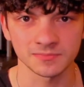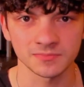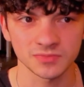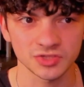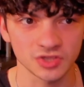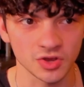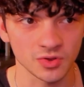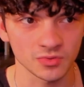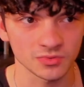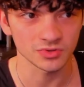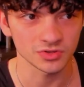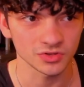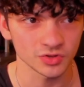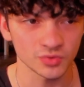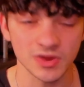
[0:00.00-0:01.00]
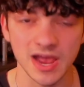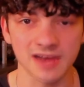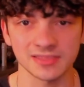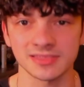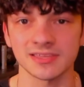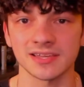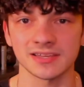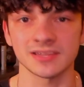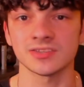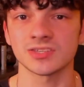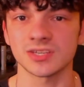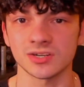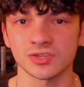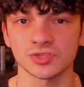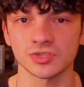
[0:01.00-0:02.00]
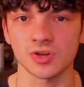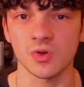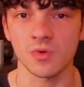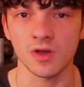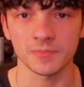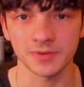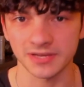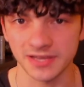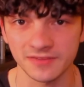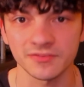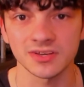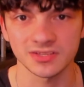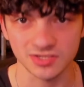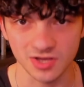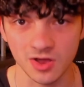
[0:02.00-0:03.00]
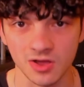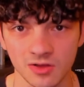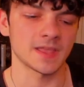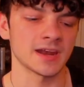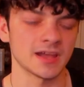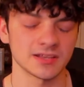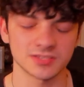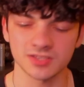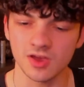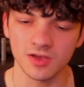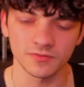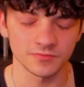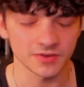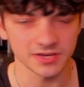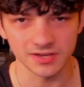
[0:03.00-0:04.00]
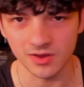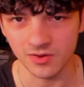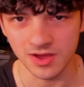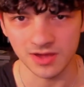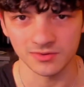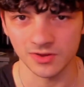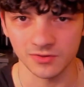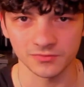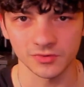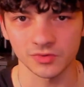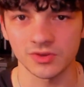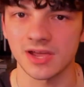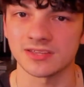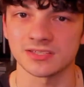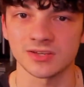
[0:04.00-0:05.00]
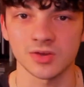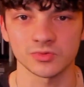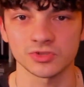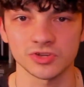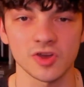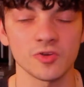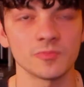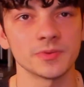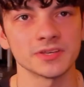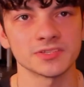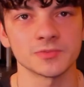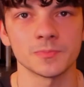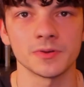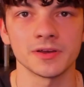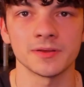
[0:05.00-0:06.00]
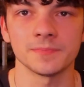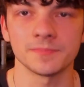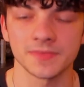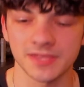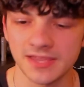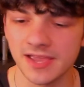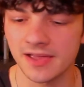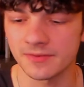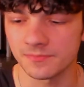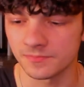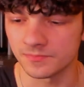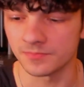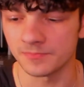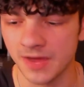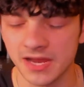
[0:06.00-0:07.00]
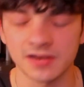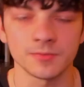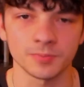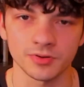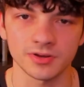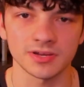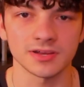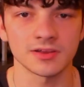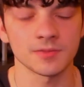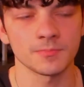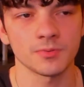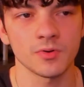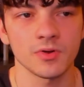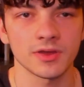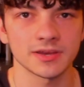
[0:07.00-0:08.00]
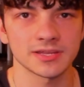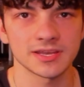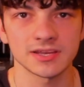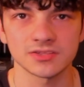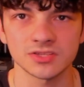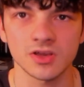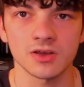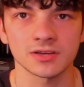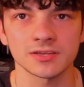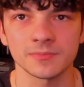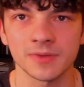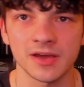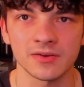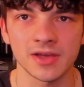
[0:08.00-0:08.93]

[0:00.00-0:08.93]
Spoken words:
So you gotta think he's gonna show up and give it his all. And I saw a video, I don't know if you guys know Showbiz, but he had made a pretty good point. He had talked about